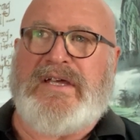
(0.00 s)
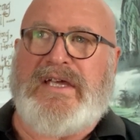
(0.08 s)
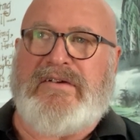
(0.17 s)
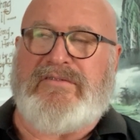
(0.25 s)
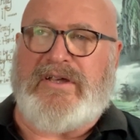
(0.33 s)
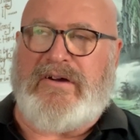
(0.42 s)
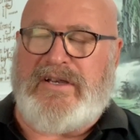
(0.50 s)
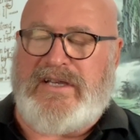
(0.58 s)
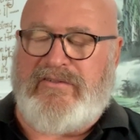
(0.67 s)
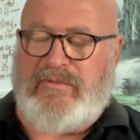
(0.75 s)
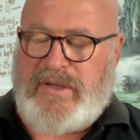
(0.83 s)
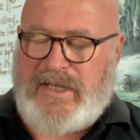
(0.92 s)
even though I
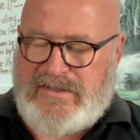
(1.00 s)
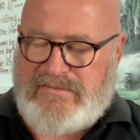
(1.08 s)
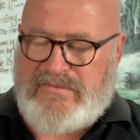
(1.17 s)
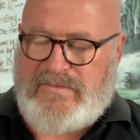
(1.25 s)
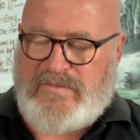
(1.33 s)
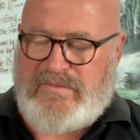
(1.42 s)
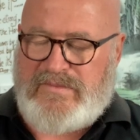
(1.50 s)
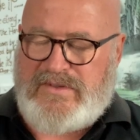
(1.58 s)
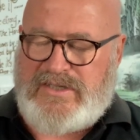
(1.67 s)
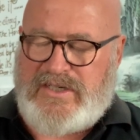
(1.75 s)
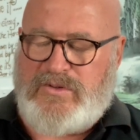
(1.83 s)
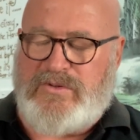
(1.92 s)
never met
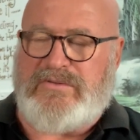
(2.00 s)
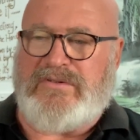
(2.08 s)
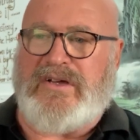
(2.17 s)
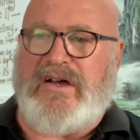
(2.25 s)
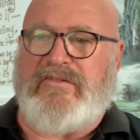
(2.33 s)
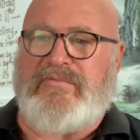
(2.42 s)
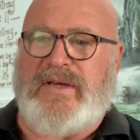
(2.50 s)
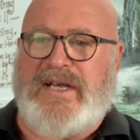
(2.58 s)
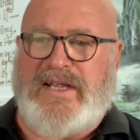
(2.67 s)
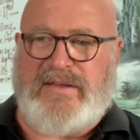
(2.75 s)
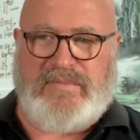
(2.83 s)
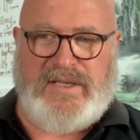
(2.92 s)
Sigung, I've met
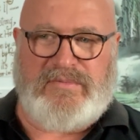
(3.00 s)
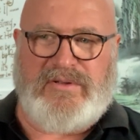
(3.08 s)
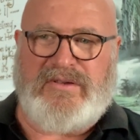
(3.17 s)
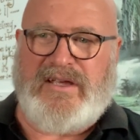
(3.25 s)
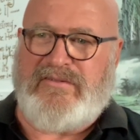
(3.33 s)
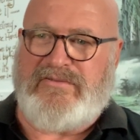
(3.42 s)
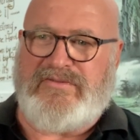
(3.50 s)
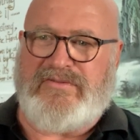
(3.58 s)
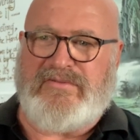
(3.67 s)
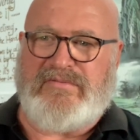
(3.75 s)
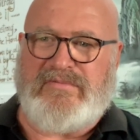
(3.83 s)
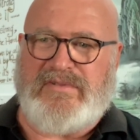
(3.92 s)
other people who have,
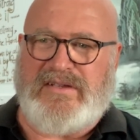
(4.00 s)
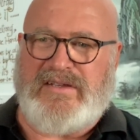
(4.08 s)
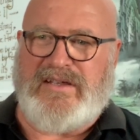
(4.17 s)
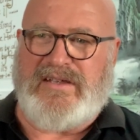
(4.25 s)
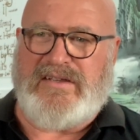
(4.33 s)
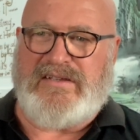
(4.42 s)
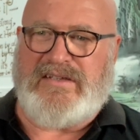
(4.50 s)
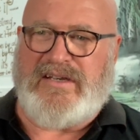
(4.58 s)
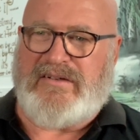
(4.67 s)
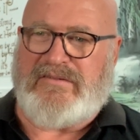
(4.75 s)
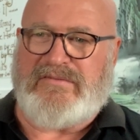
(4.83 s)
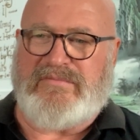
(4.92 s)
you
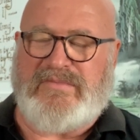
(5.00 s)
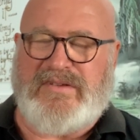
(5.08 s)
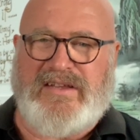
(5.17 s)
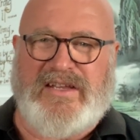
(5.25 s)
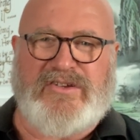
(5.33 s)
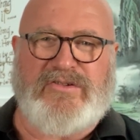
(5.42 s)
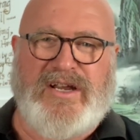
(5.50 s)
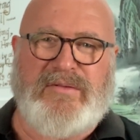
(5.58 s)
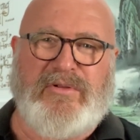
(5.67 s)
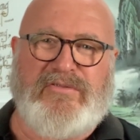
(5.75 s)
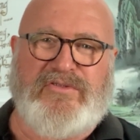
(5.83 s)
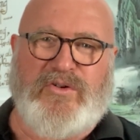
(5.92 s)
know,
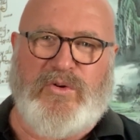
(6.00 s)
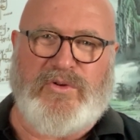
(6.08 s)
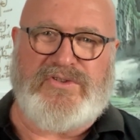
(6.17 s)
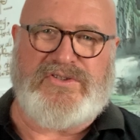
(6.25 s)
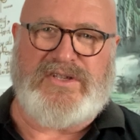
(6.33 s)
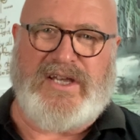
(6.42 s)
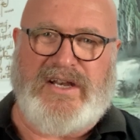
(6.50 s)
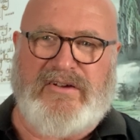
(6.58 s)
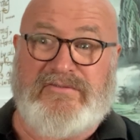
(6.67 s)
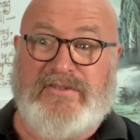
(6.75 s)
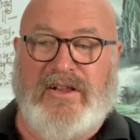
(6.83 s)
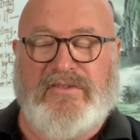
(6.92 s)
incredible force, and
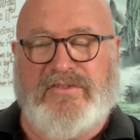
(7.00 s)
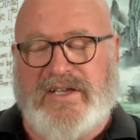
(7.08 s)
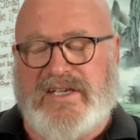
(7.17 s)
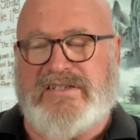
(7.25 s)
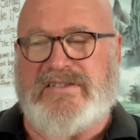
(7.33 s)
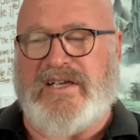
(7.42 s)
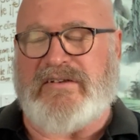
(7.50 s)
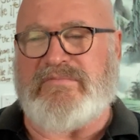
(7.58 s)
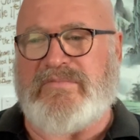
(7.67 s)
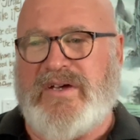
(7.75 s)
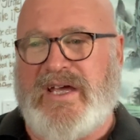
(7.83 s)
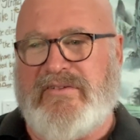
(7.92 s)
I've felt things that
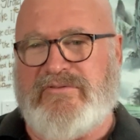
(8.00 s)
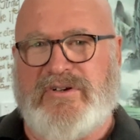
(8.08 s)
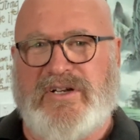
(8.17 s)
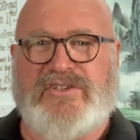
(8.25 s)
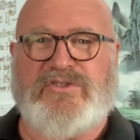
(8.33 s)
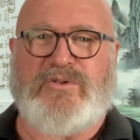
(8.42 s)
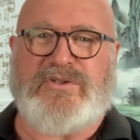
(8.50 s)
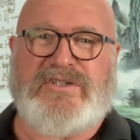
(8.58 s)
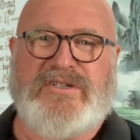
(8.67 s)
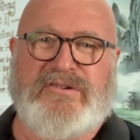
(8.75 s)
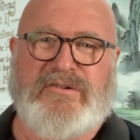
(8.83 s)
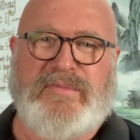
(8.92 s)
I haven't really talked
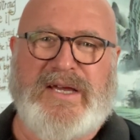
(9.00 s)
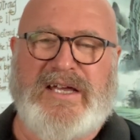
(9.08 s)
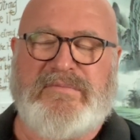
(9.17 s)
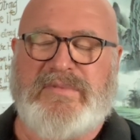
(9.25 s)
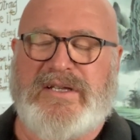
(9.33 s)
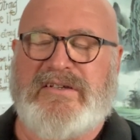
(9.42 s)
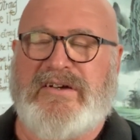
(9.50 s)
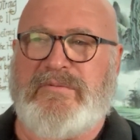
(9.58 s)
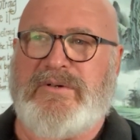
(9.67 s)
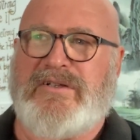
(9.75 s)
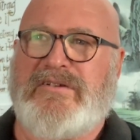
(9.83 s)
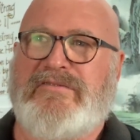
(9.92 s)
to you about, but I
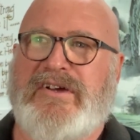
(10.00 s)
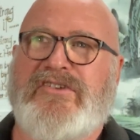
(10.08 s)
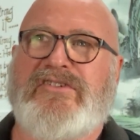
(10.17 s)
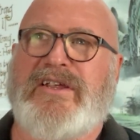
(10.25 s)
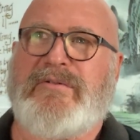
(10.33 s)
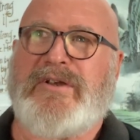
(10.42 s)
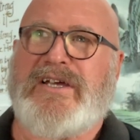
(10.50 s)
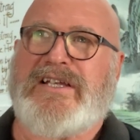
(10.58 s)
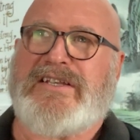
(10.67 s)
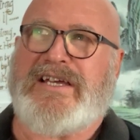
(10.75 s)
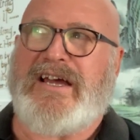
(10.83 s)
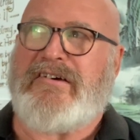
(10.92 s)
will eventually when I
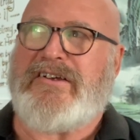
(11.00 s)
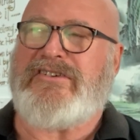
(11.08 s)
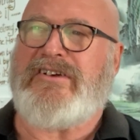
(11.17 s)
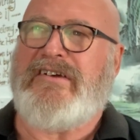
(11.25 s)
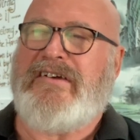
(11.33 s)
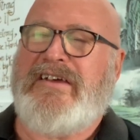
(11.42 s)
get the courage.